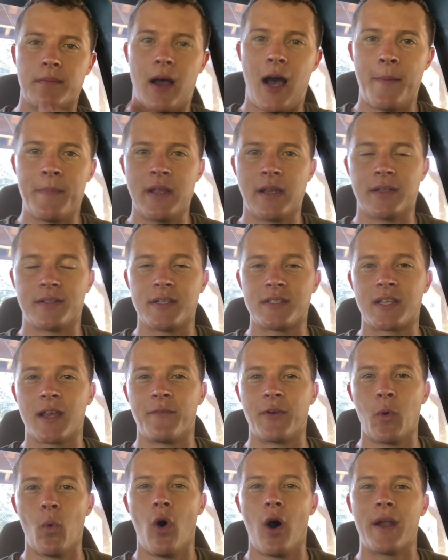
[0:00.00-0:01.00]
I'm
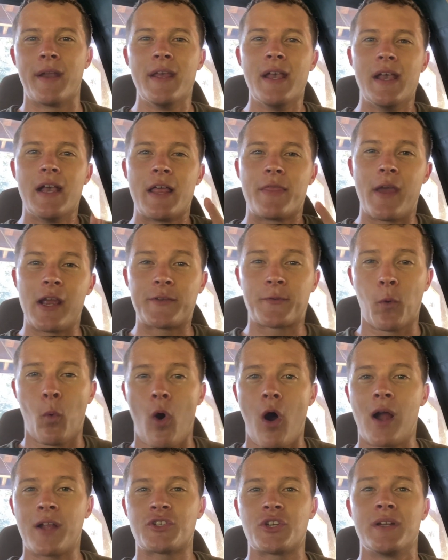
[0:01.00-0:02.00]
Dickinsy71. Thanks for
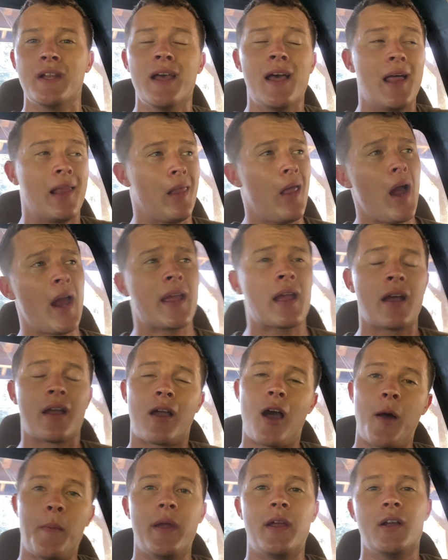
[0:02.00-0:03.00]
watching. Like,
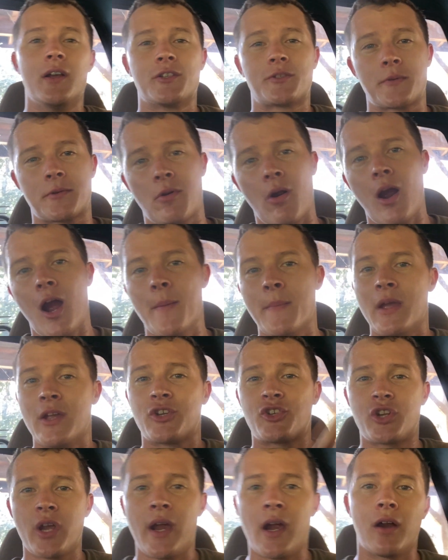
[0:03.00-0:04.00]
comment, subscribe,
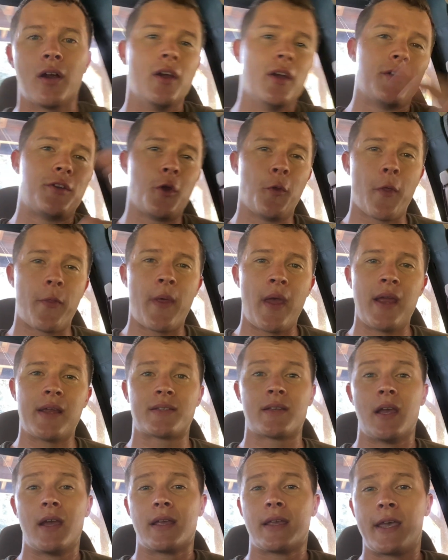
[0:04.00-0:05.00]
share, do the things.